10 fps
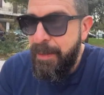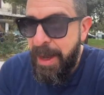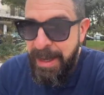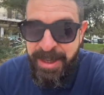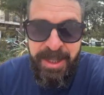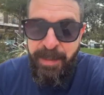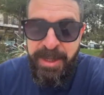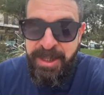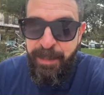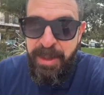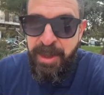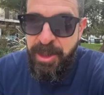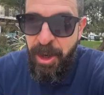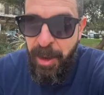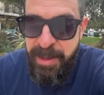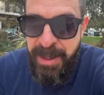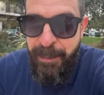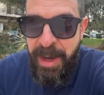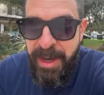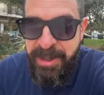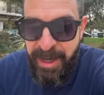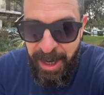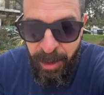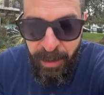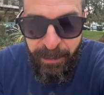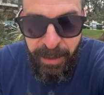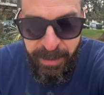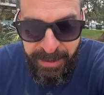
I can't see them accepting the terms that Maria Zakharova,